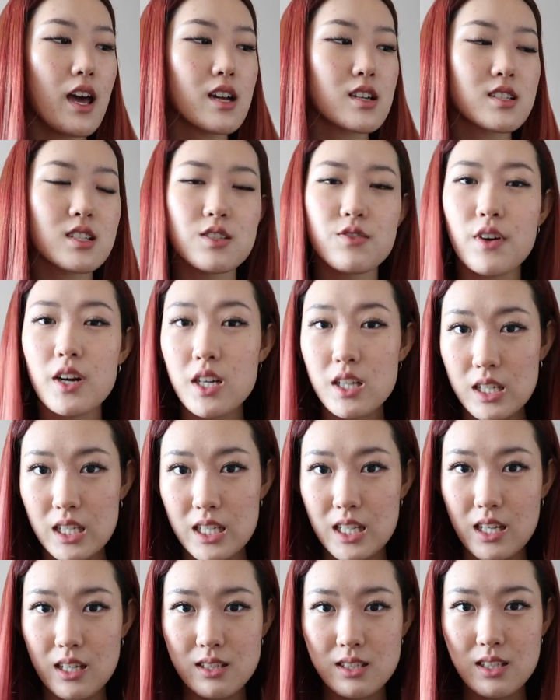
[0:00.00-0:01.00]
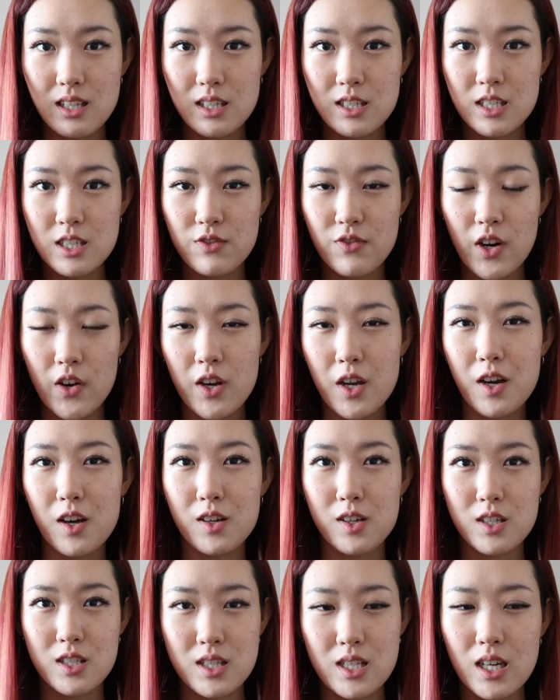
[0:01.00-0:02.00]
and she's very lenient like she's very
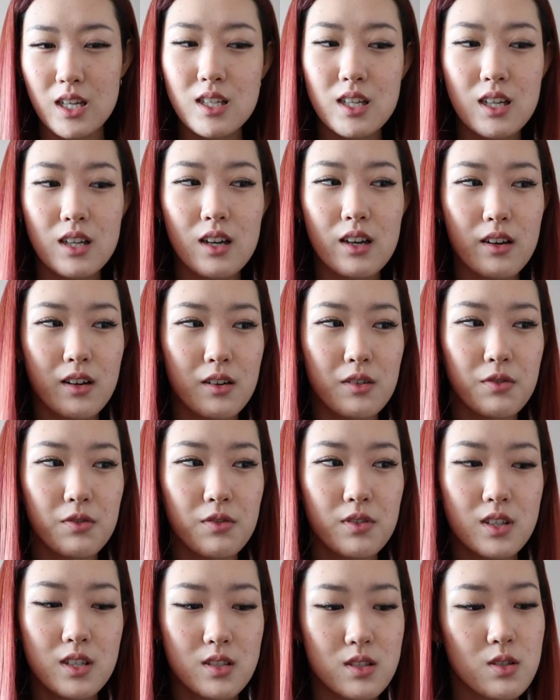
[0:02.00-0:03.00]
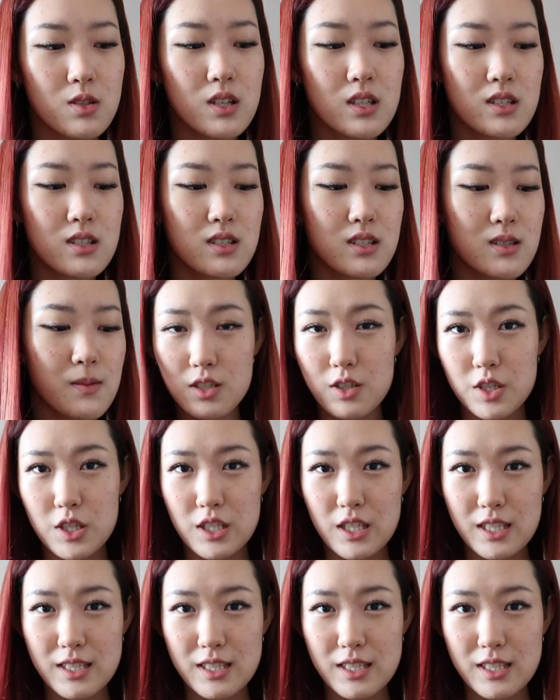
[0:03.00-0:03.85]
understanding of the students so she